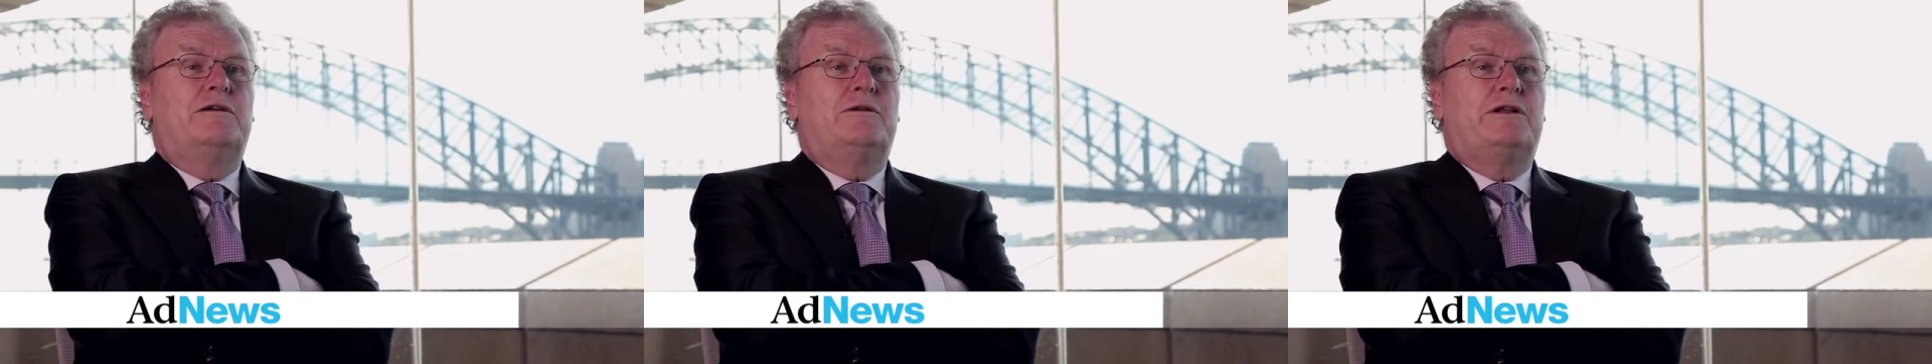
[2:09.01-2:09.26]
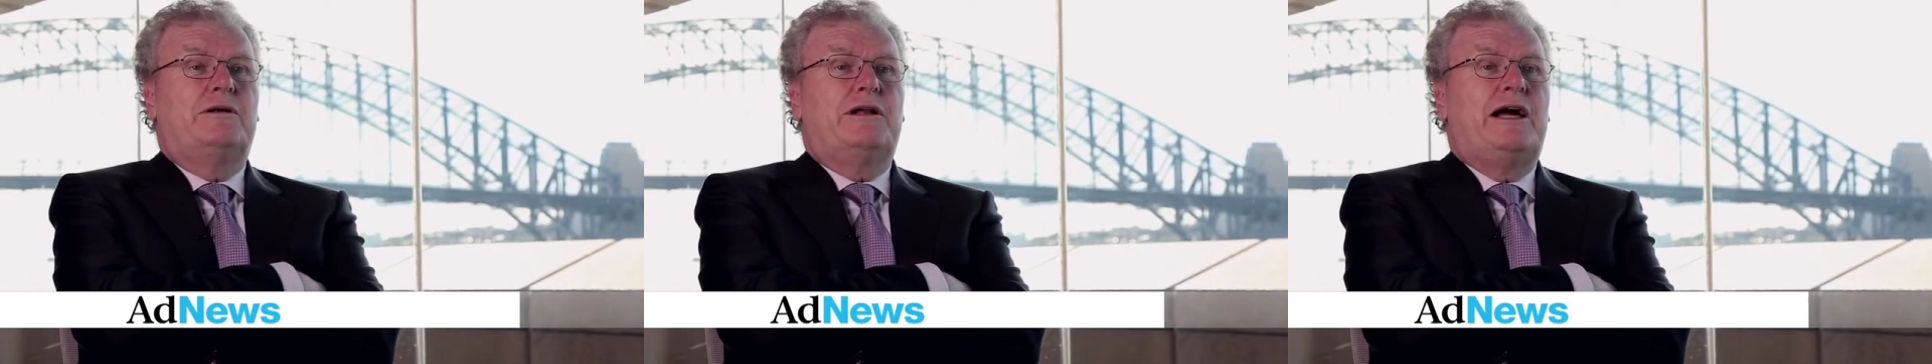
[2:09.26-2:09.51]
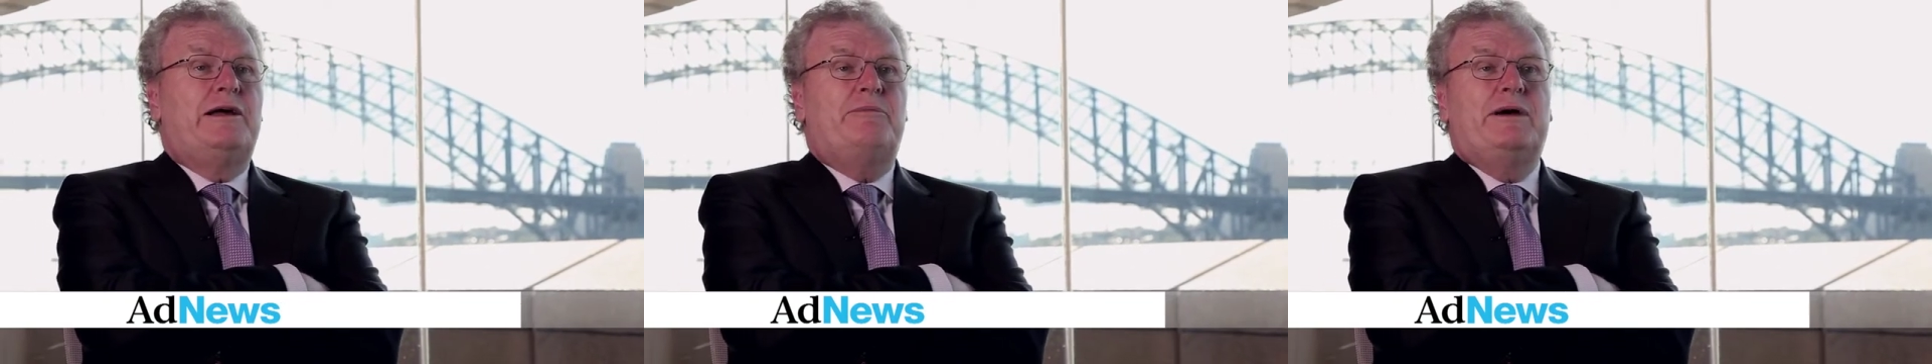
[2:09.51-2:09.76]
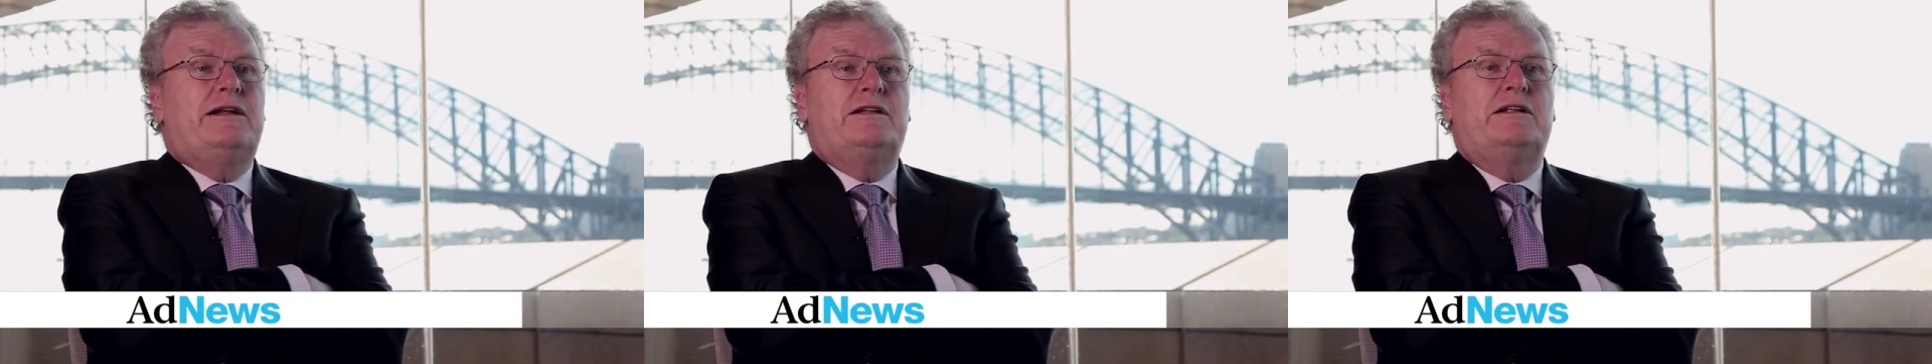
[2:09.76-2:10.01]
with an
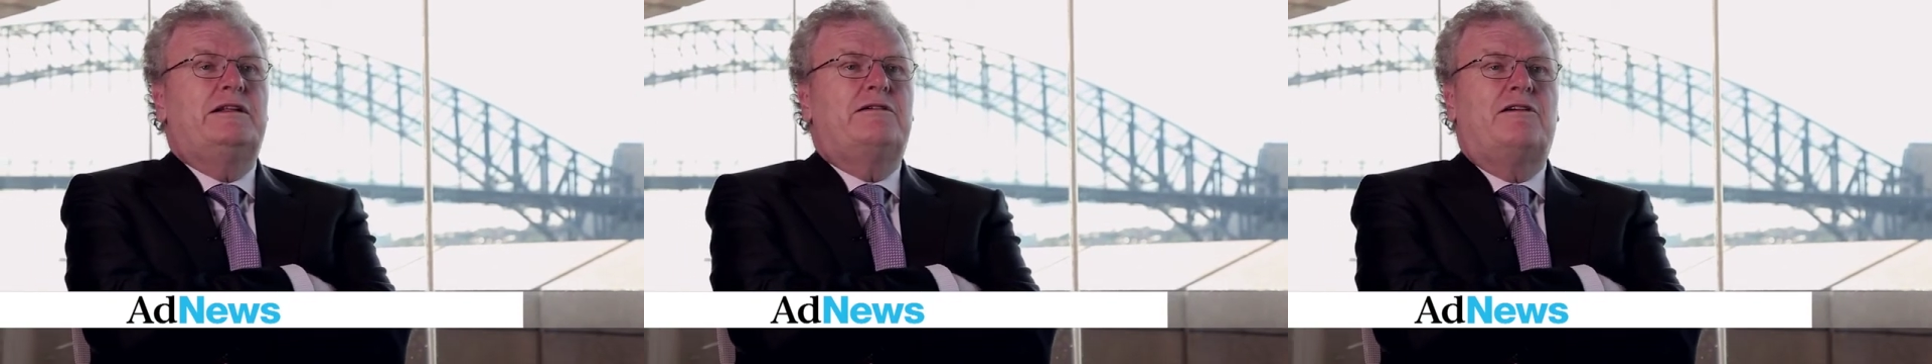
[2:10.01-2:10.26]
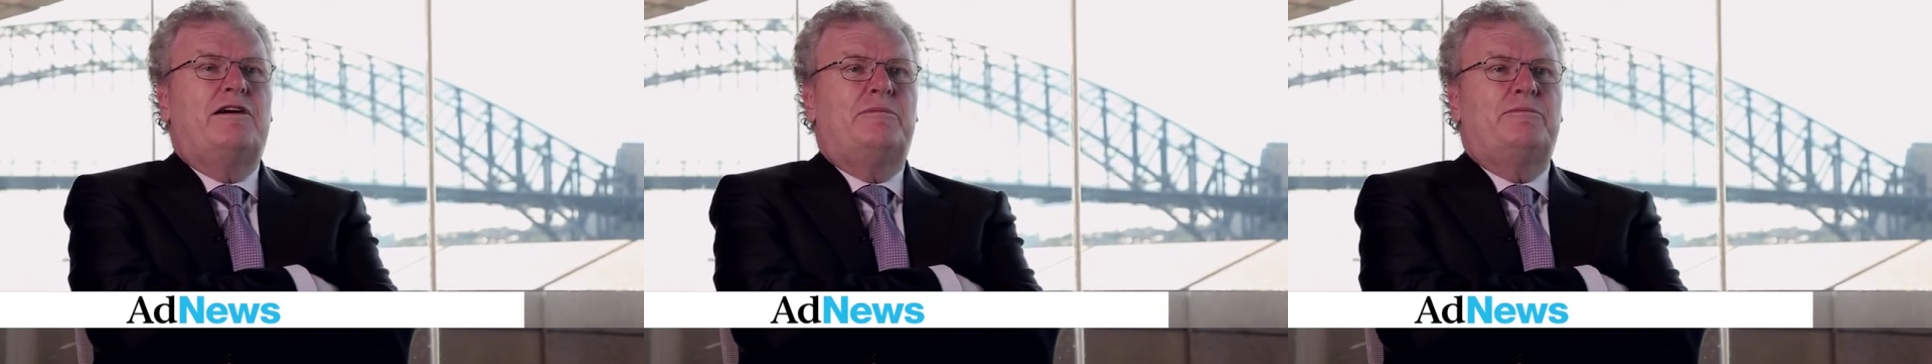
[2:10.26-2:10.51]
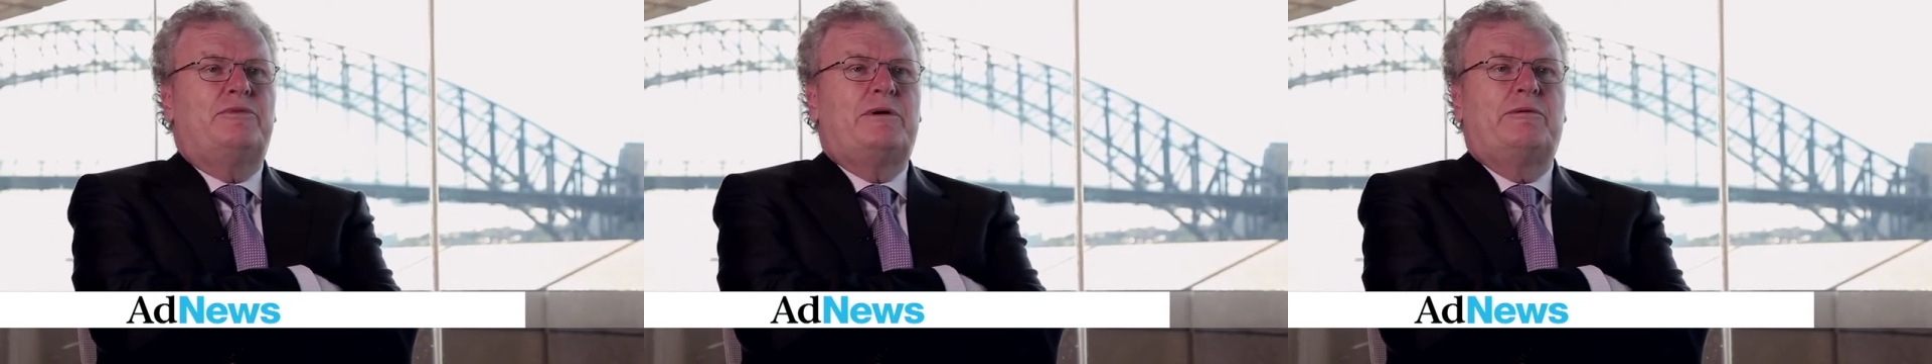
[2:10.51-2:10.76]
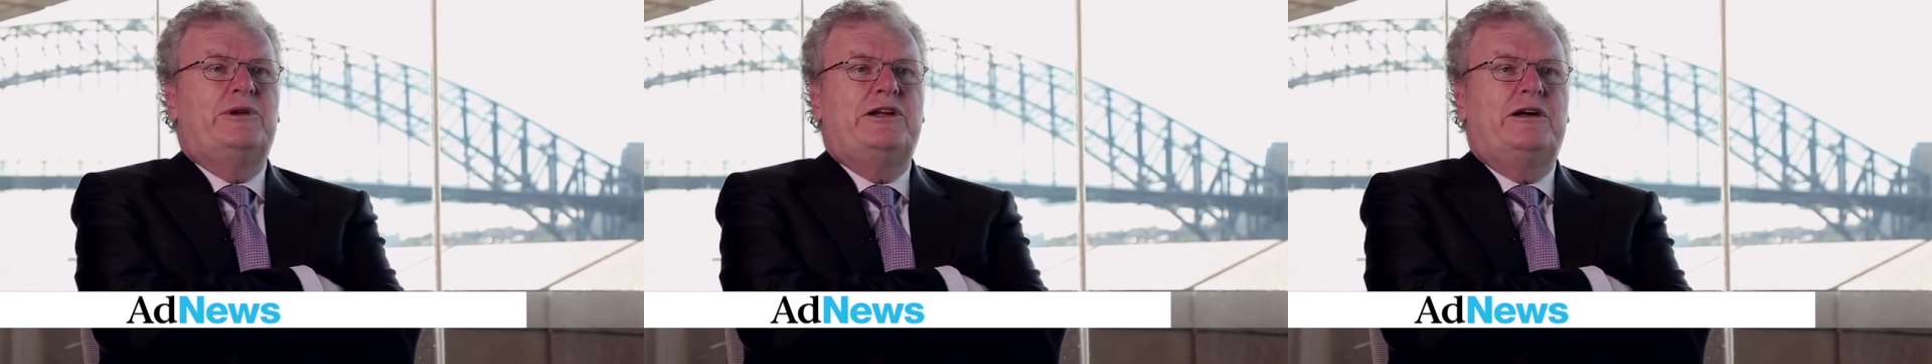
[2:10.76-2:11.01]
iPad under their arm? Probably